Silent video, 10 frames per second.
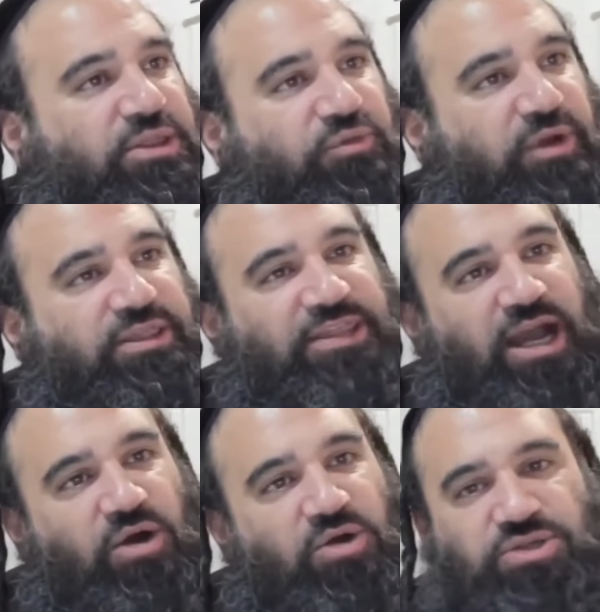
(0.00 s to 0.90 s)

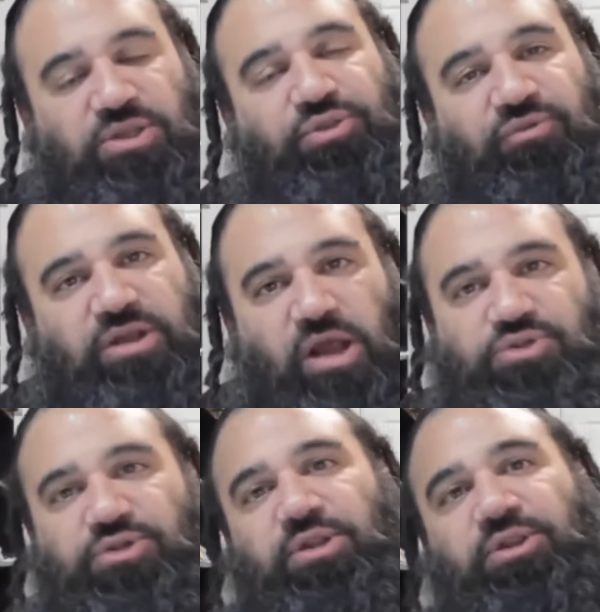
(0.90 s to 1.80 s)

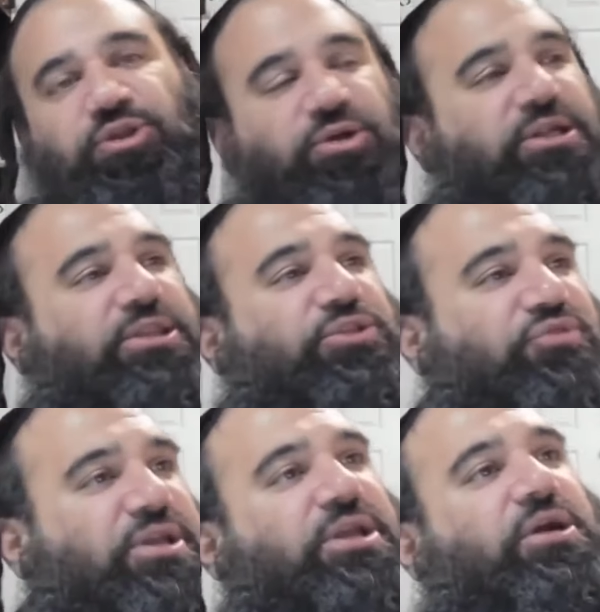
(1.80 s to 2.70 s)

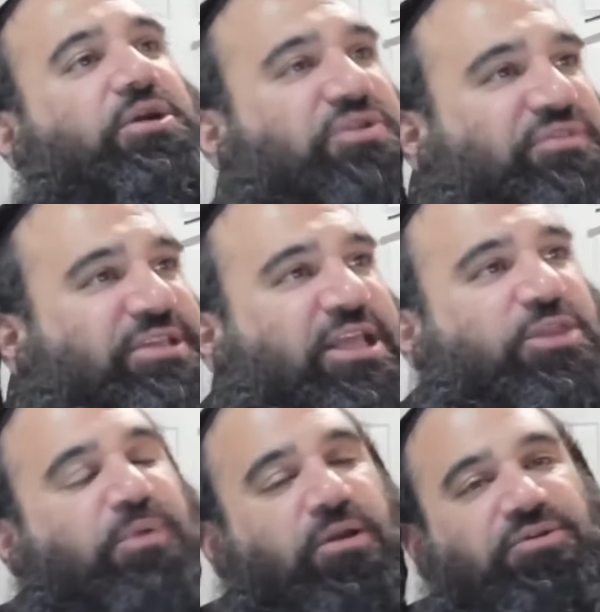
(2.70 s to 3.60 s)
3,333 years of
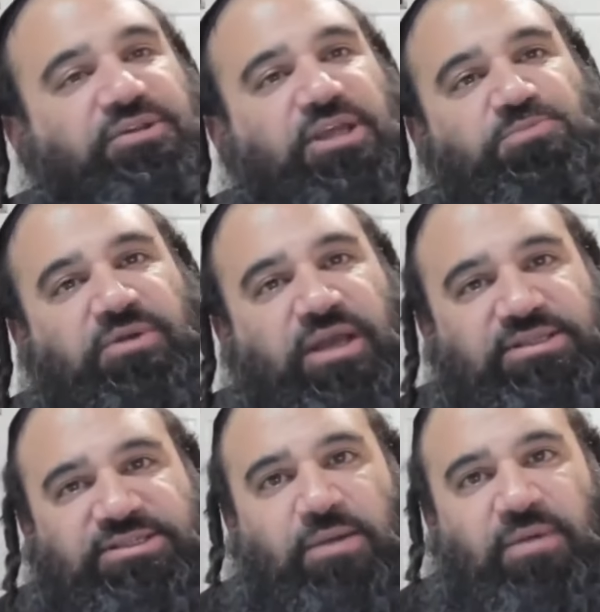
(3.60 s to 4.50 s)
death penalties, but
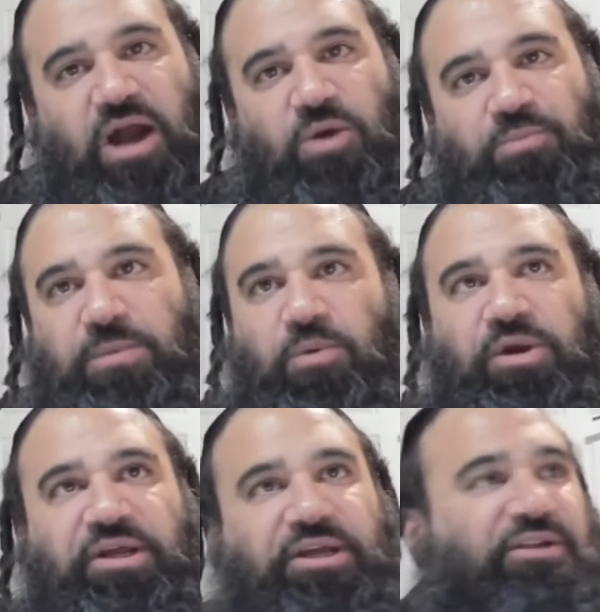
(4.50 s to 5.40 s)
yet somehow people
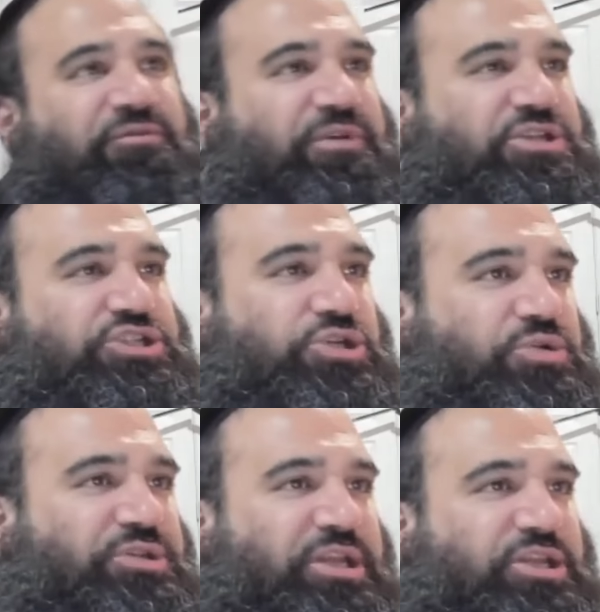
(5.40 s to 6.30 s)
want to convince
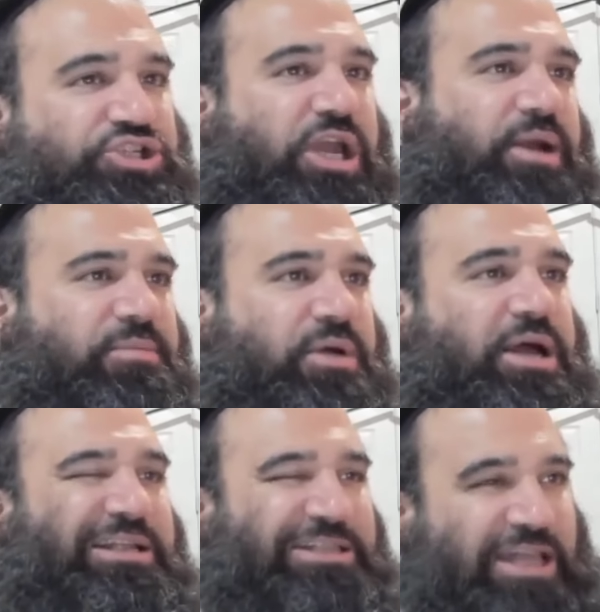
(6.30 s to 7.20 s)
you that Hashem
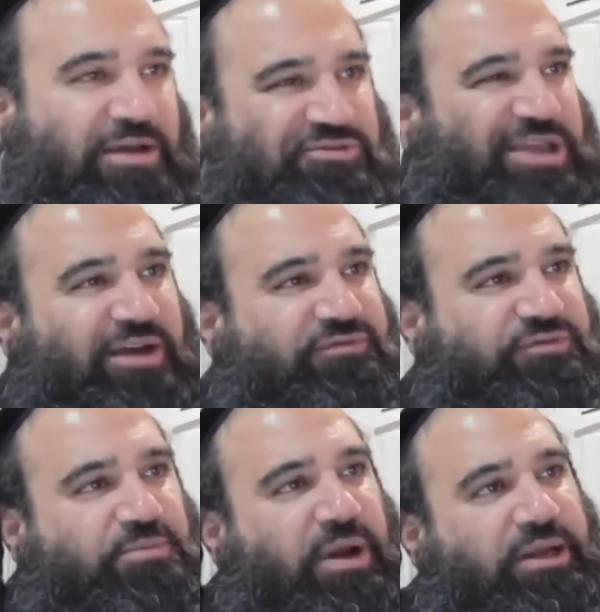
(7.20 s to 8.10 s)
loves
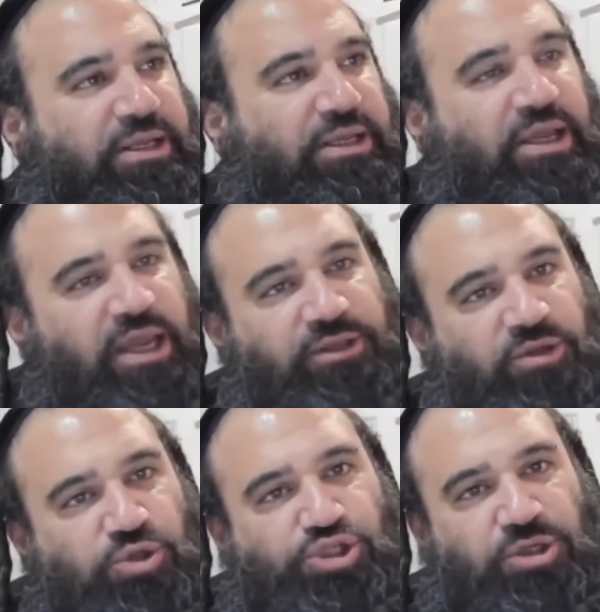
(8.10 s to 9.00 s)
everybody and
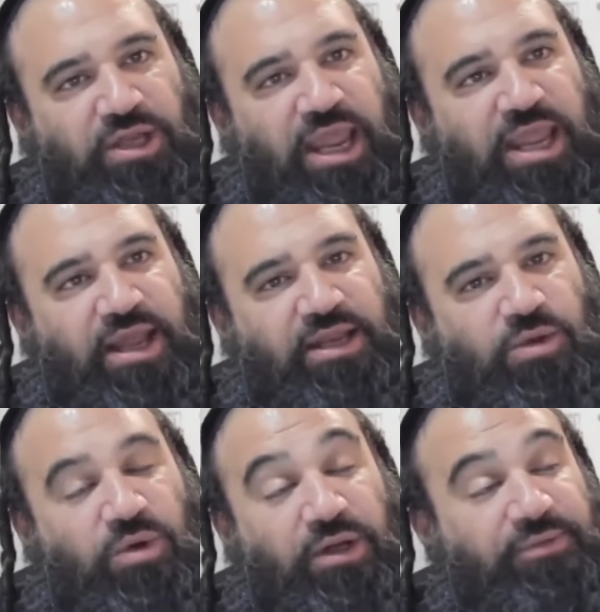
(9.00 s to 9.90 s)
you shouldn't hate
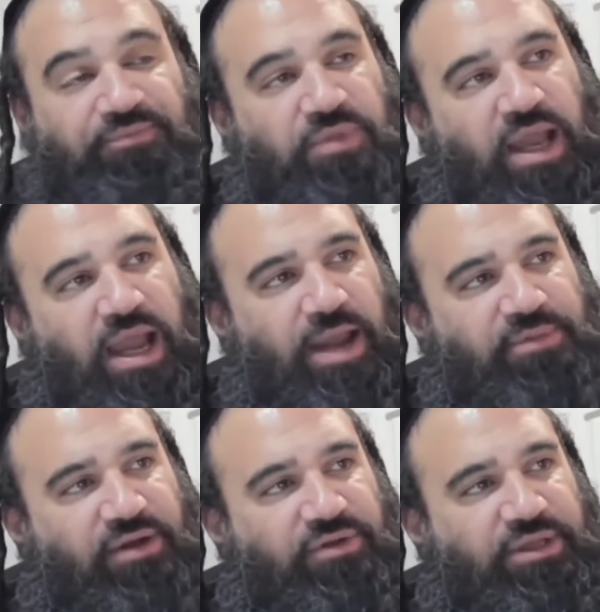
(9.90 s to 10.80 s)
anyone.
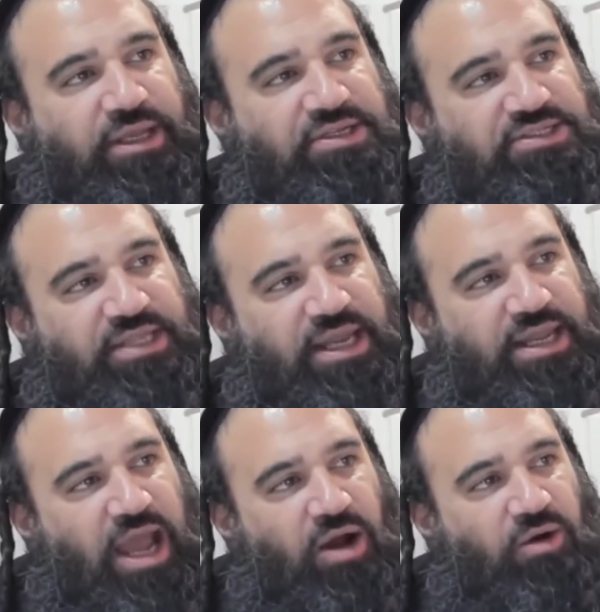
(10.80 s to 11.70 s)
I'm not really
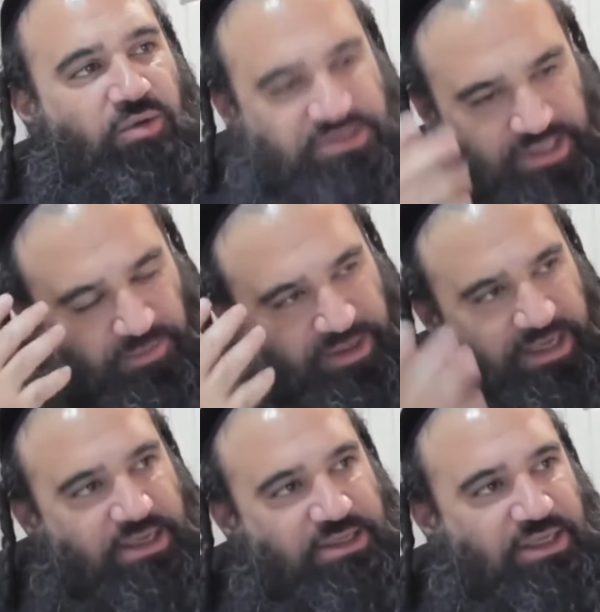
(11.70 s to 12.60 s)
understanding how
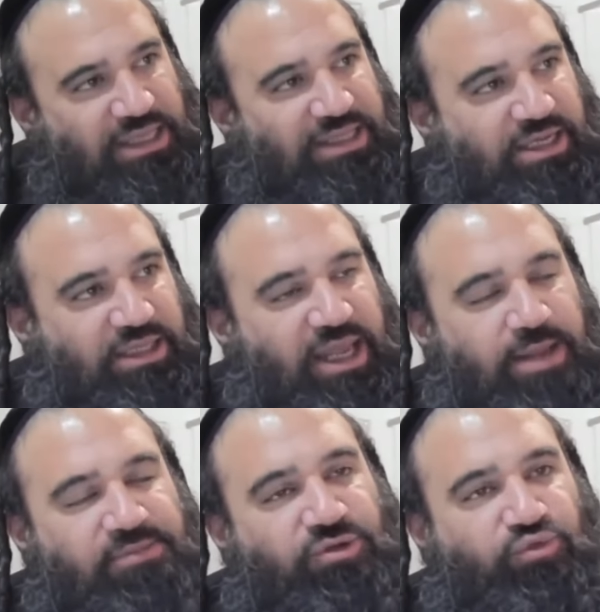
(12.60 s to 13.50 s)
somebody can
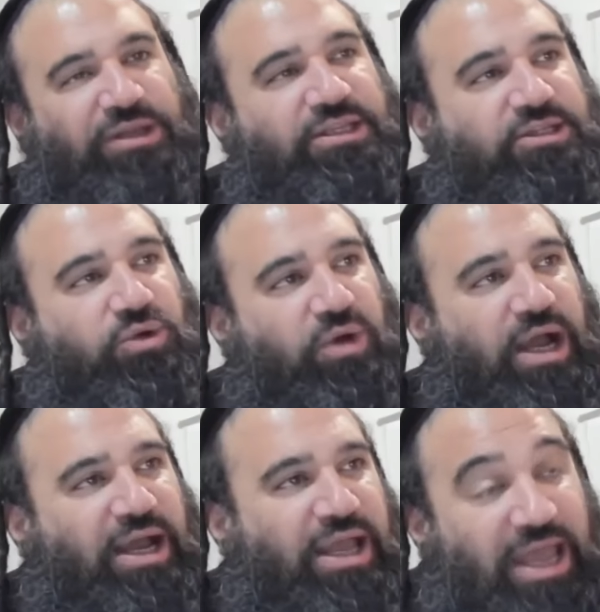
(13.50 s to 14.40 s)
claim to read the
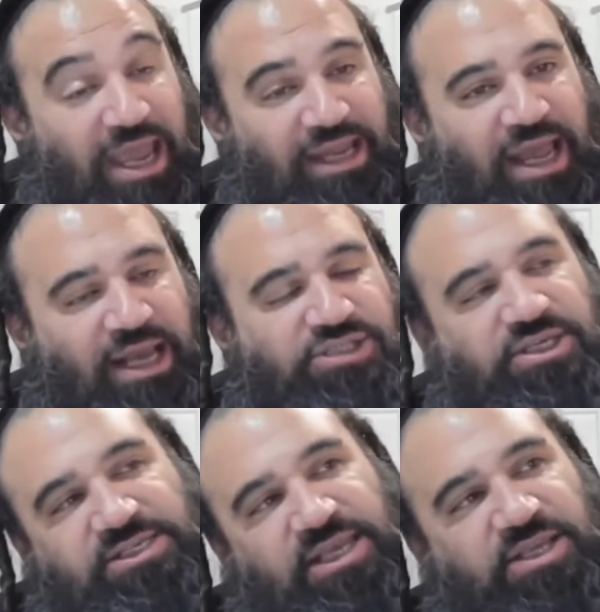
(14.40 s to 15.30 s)
Torah and
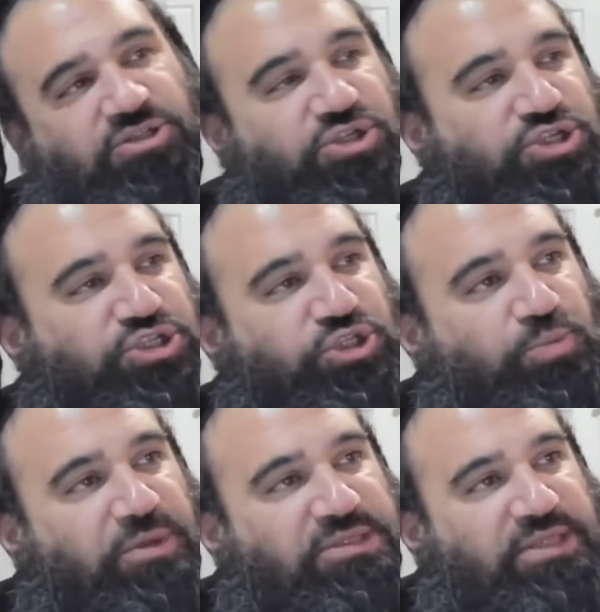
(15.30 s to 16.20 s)
actually say such a
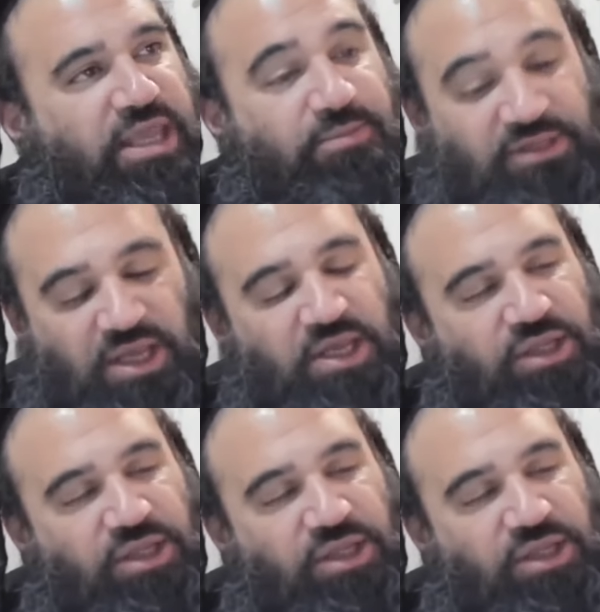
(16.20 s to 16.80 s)
stupid statement.